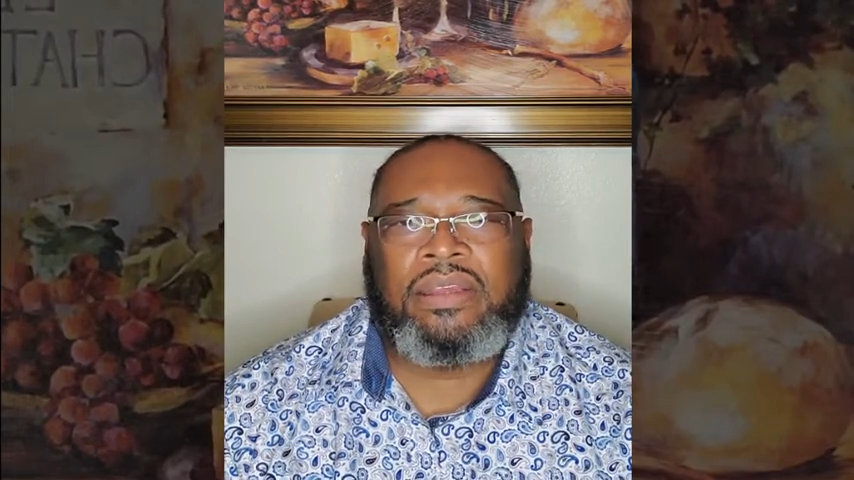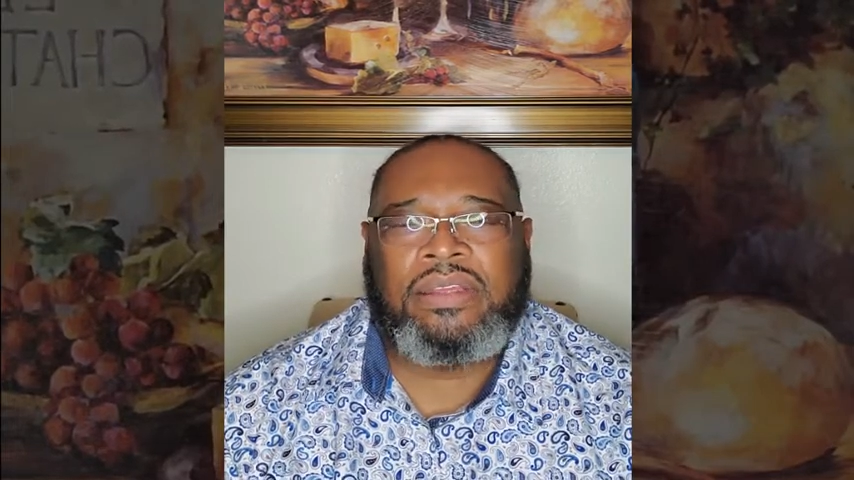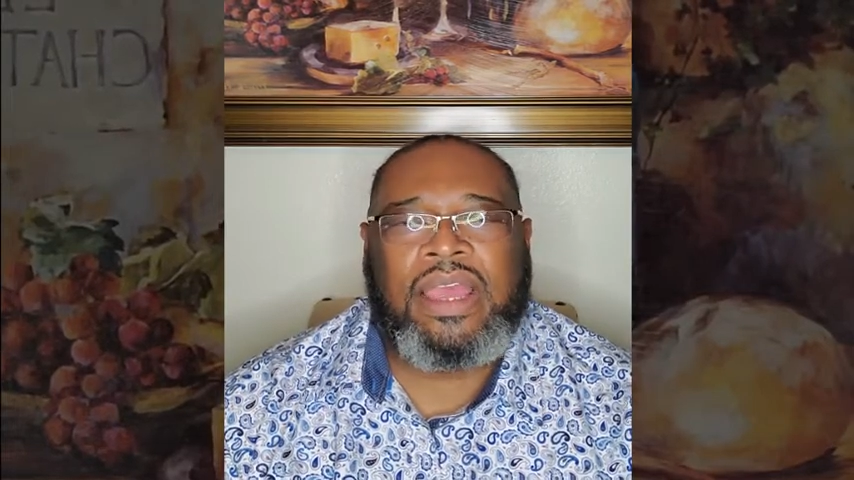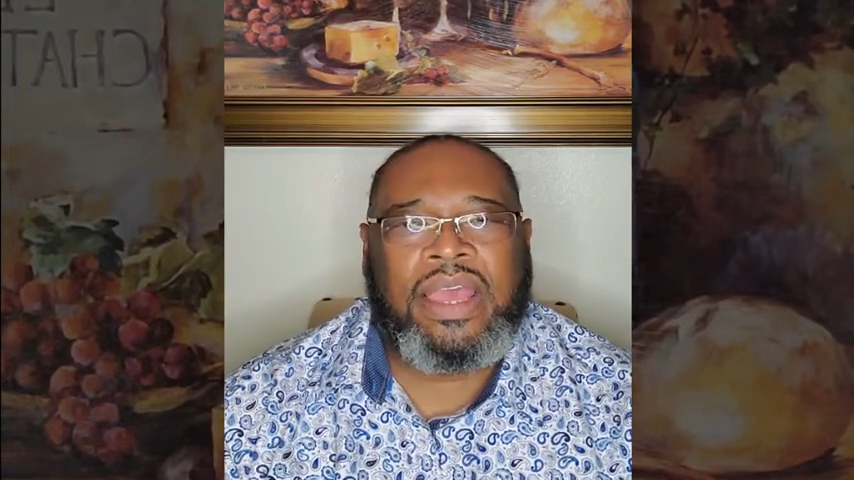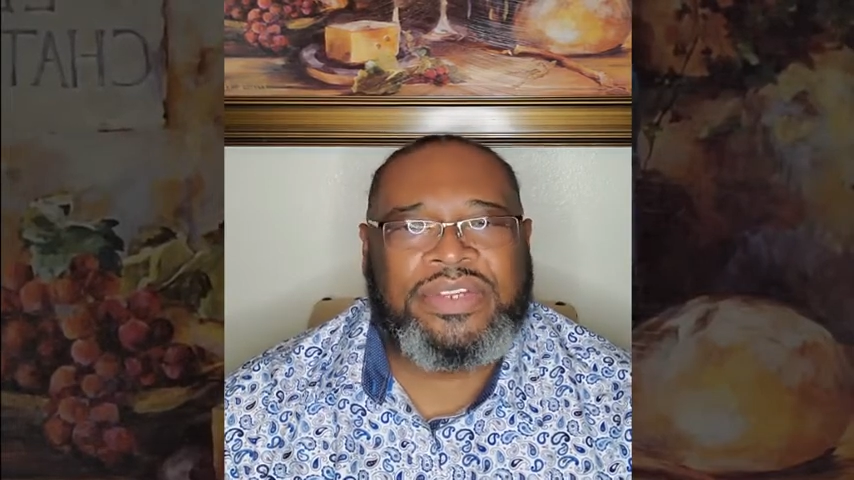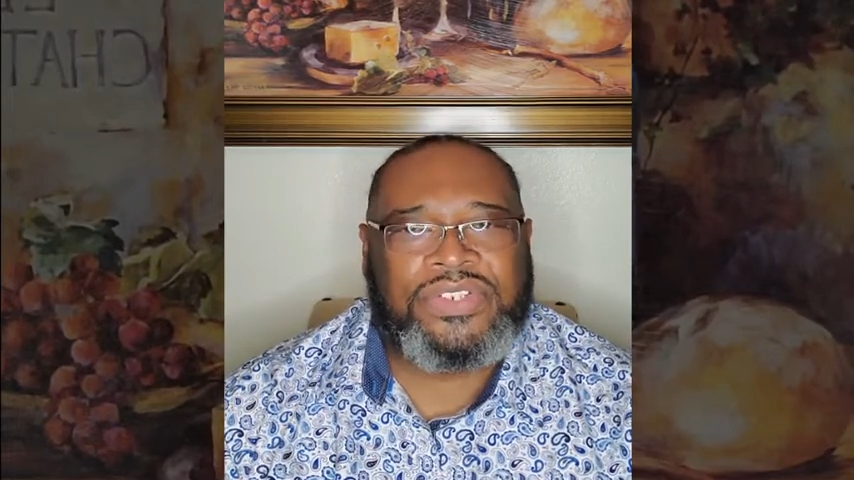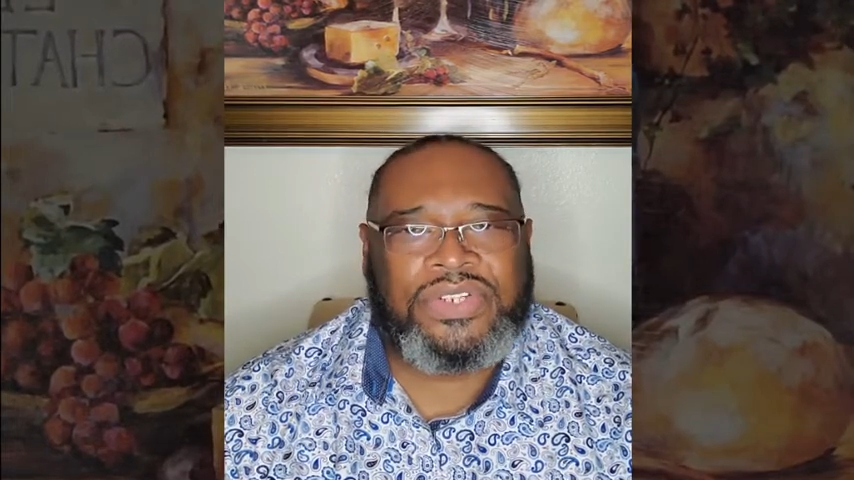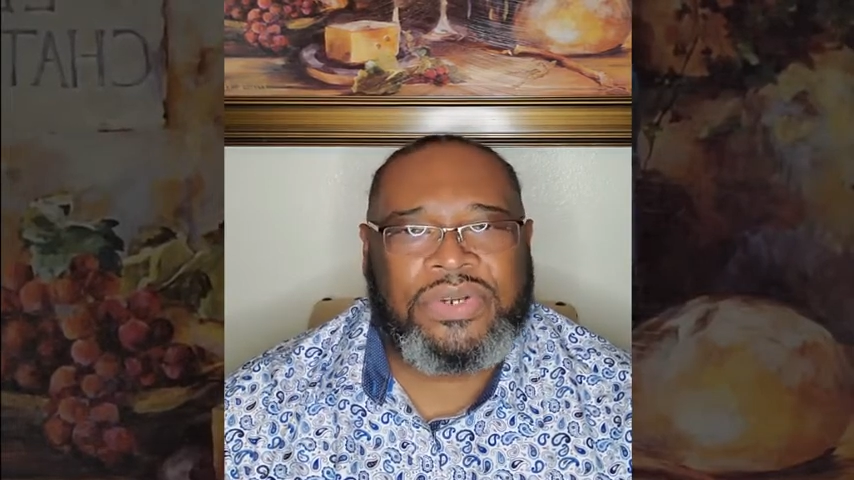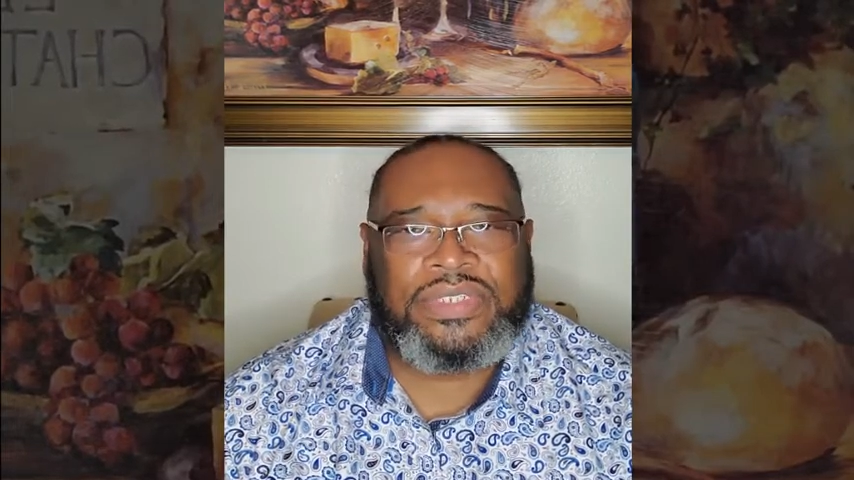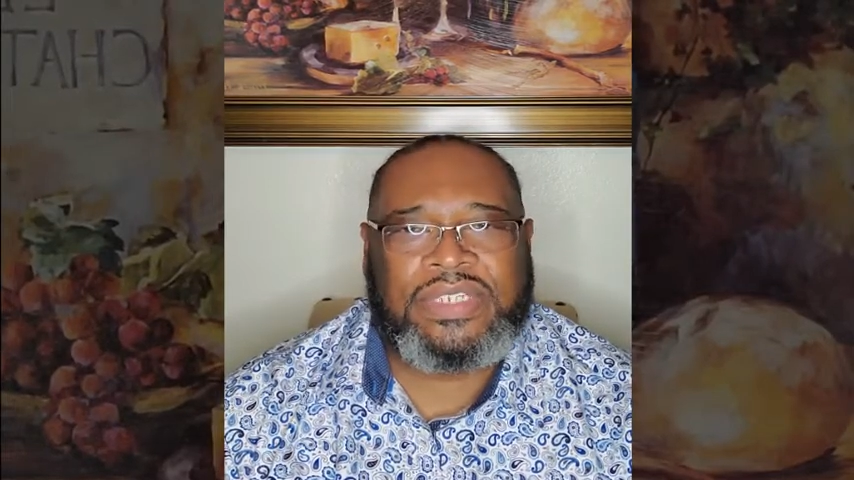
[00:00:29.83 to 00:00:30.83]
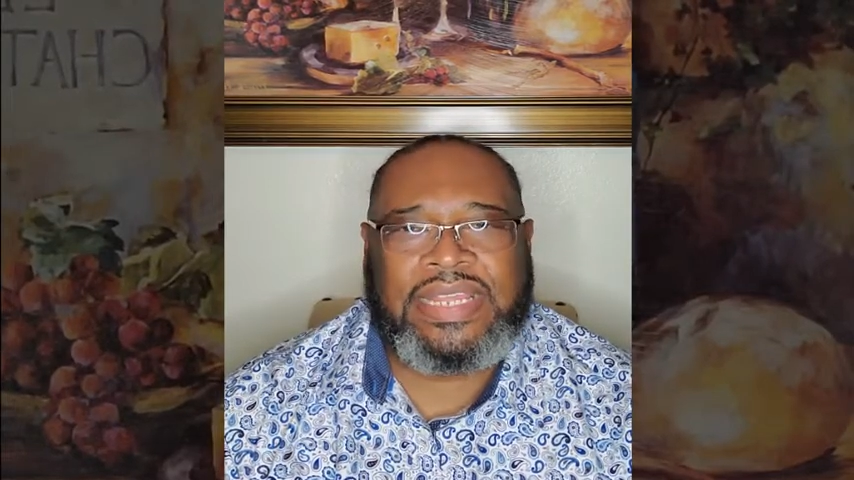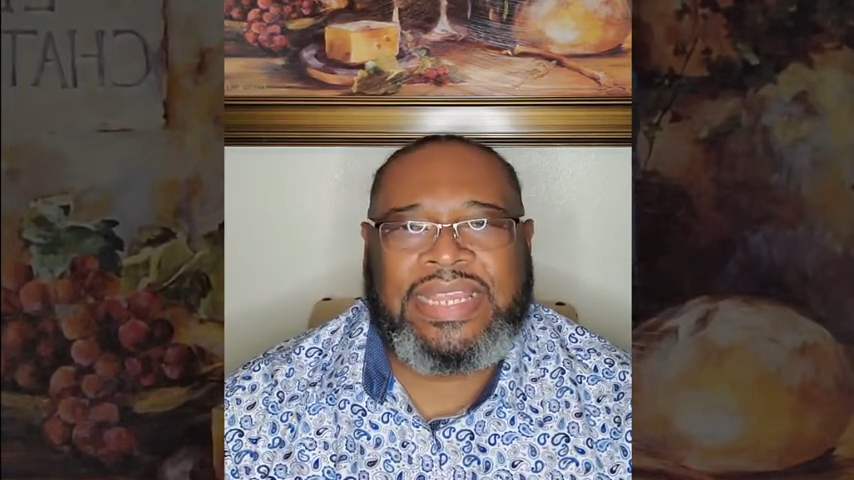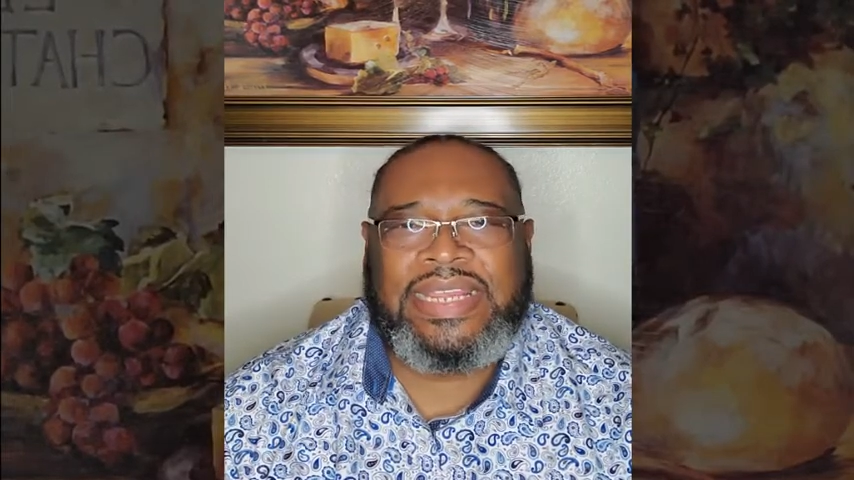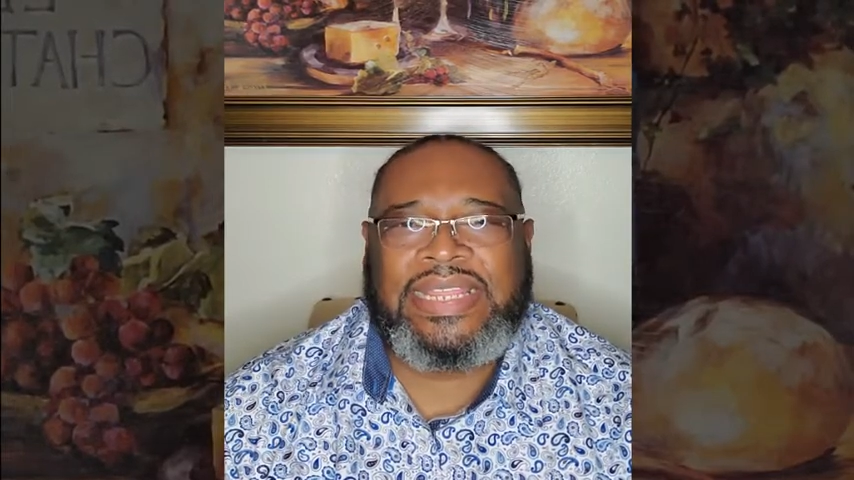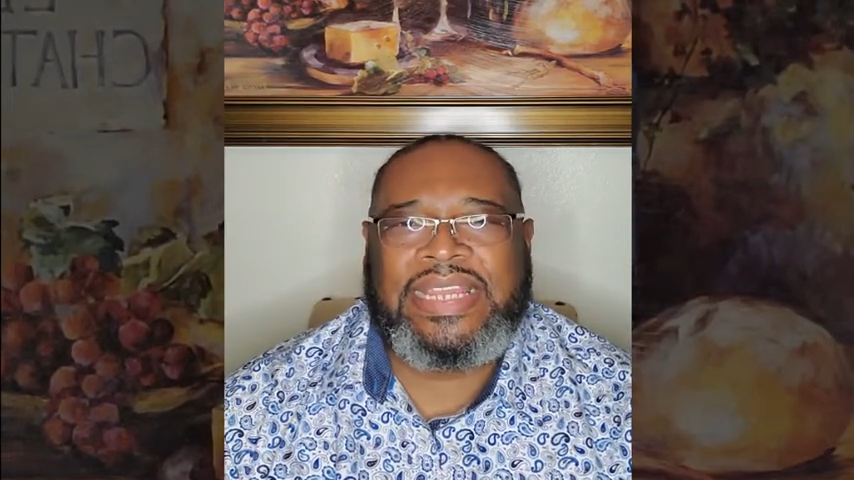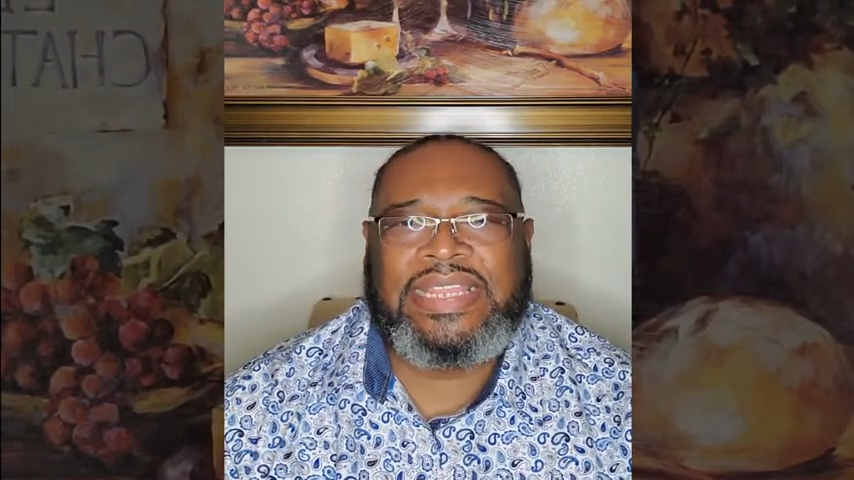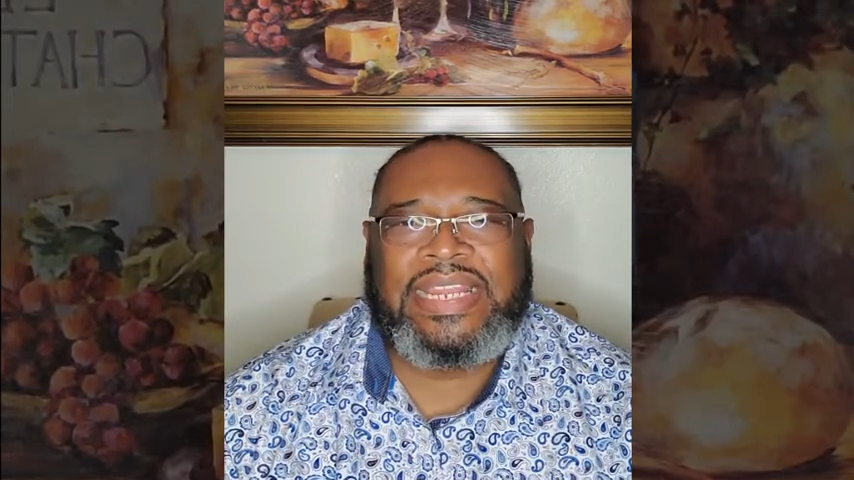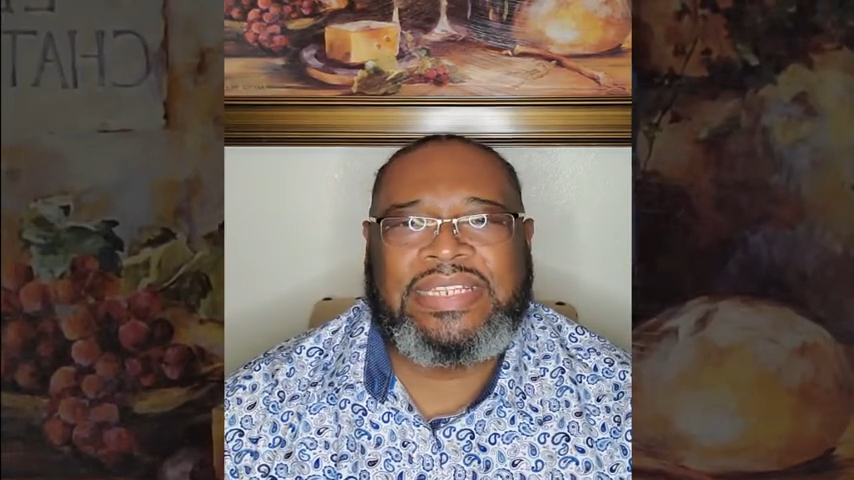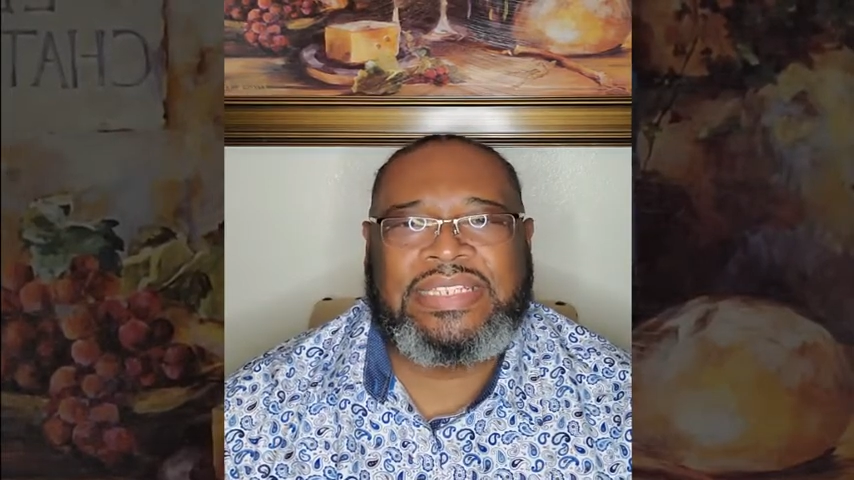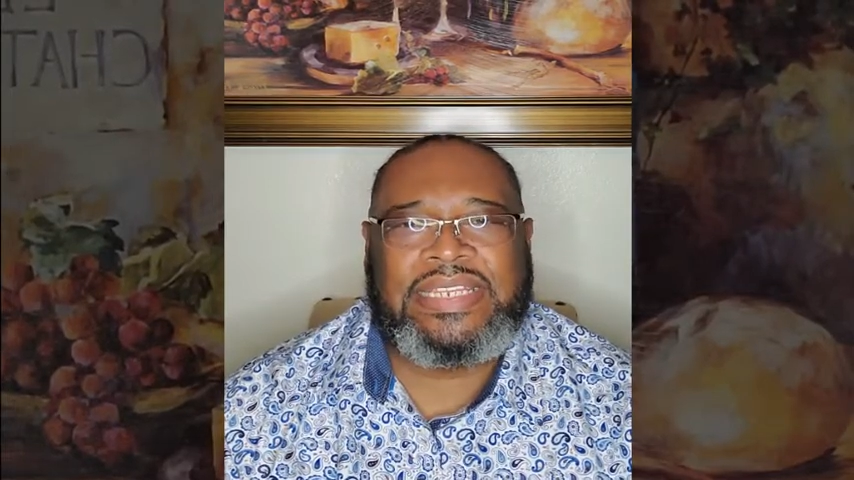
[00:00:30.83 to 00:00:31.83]
concerts, anything
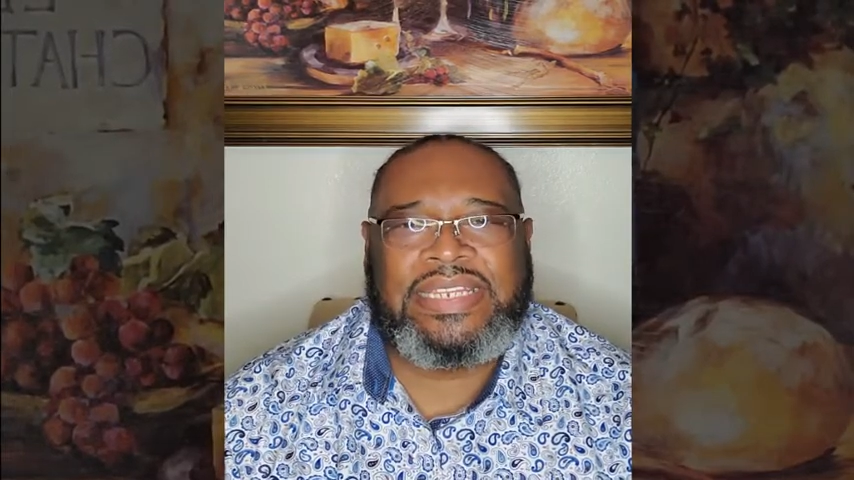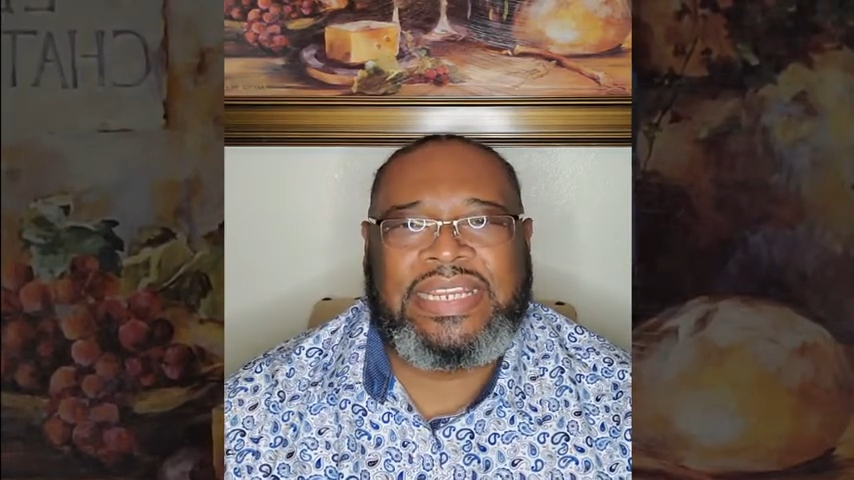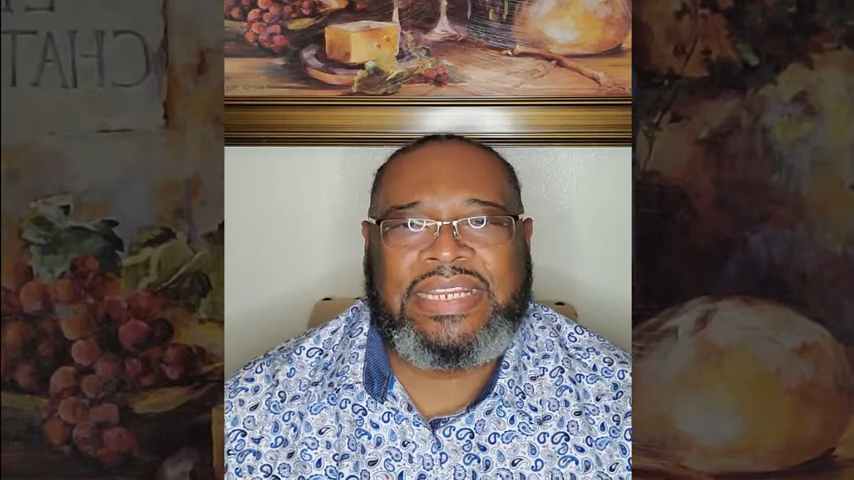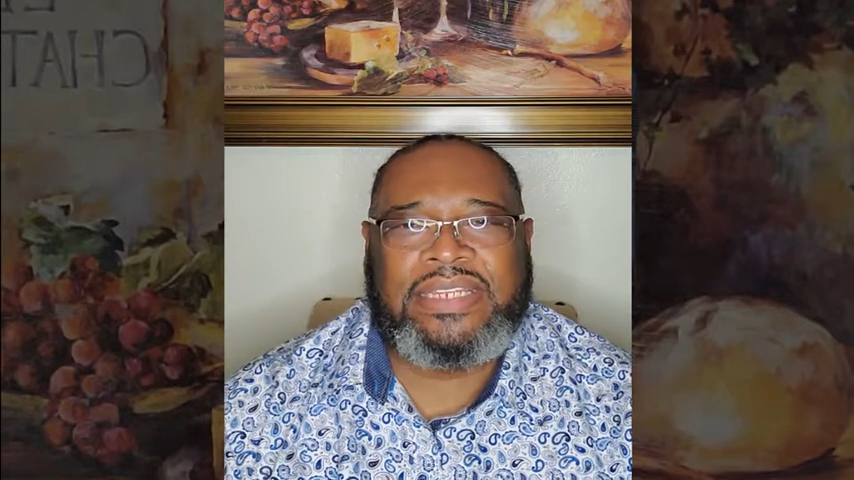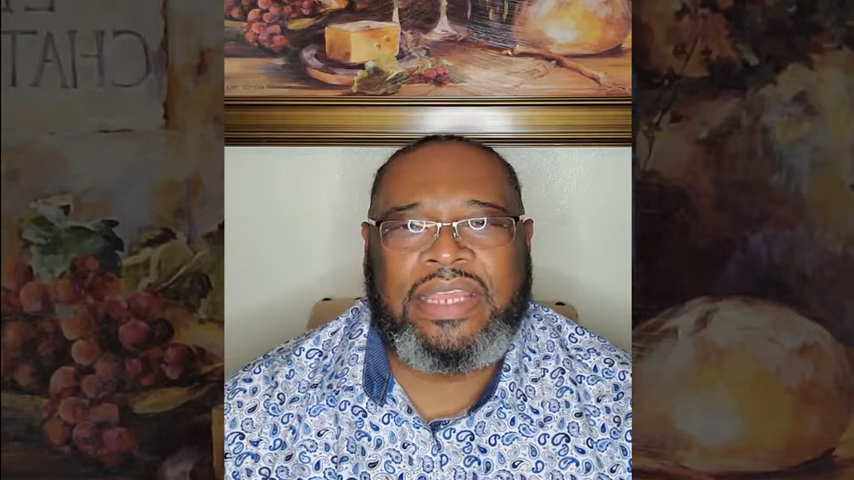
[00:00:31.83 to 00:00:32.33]
that is needed,